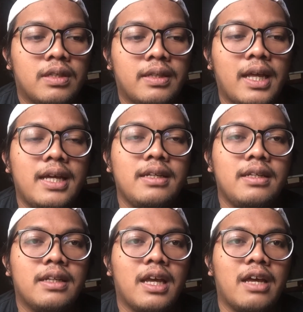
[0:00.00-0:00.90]

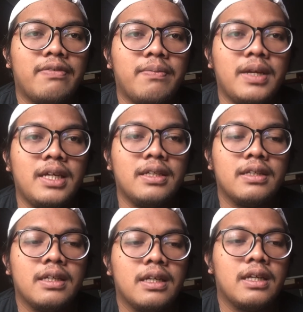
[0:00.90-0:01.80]
Then they have made
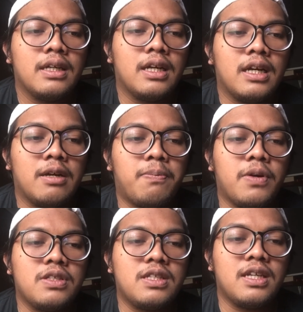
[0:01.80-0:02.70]
a
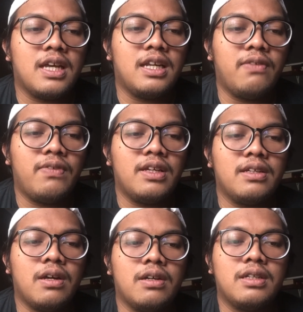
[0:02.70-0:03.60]
poster and leaflet
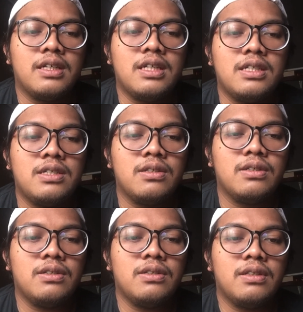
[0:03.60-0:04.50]
on the
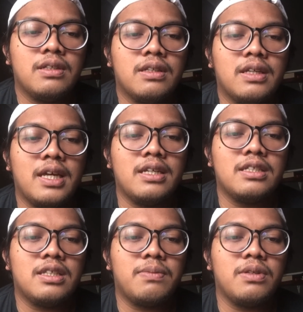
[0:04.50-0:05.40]
issue, then
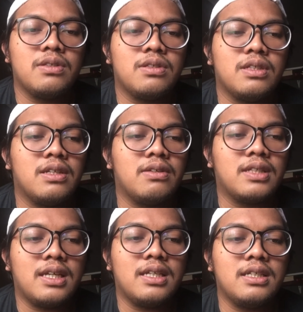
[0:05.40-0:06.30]
distribute to the
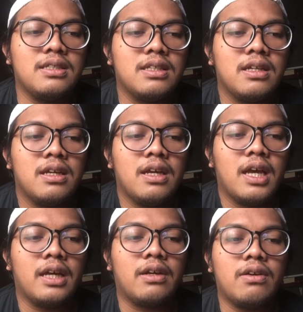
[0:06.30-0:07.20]
retailers,
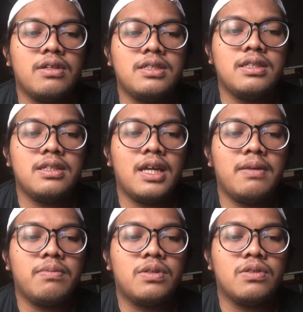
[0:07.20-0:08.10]
encouraging
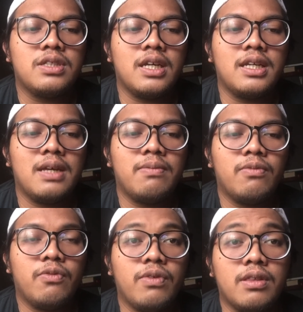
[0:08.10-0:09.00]
them to share
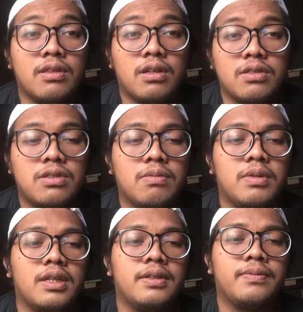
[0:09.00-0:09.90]
them with
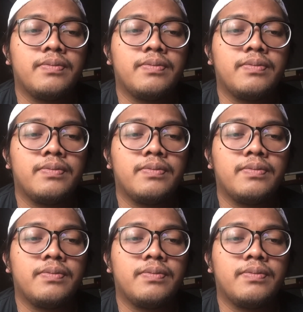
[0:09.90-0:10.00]
consumer.